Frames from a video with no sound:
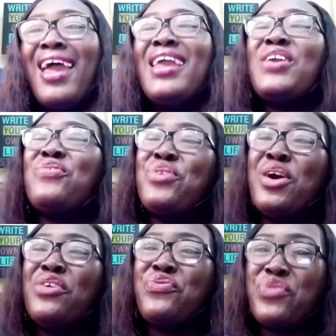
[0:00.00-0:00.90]
If
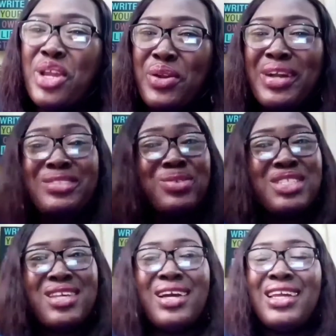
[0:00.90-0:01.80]
you're a frequent
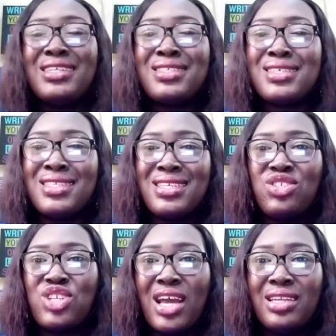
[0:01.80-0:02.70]
returner to
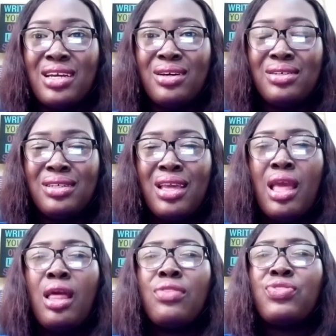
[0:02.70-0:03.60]
this channel,
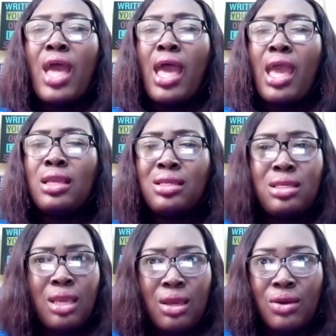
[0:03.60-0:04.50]

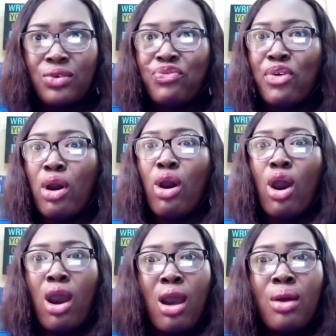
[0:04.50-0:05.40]
thank you for
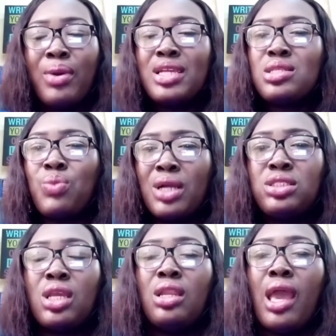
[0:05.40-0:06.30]
always
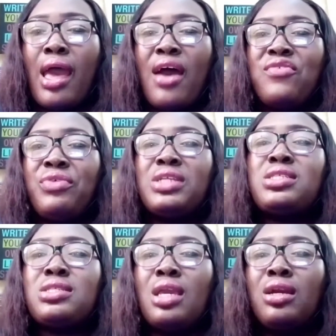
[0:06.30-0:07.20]
watching every
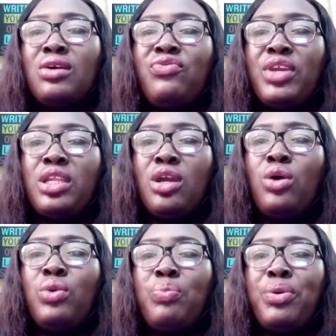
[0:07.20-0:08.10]
single
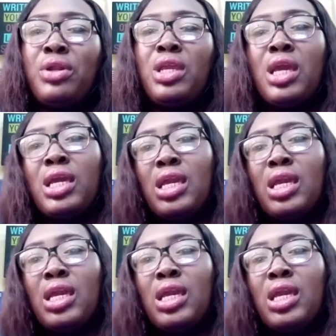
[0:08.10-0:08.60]
video we put here.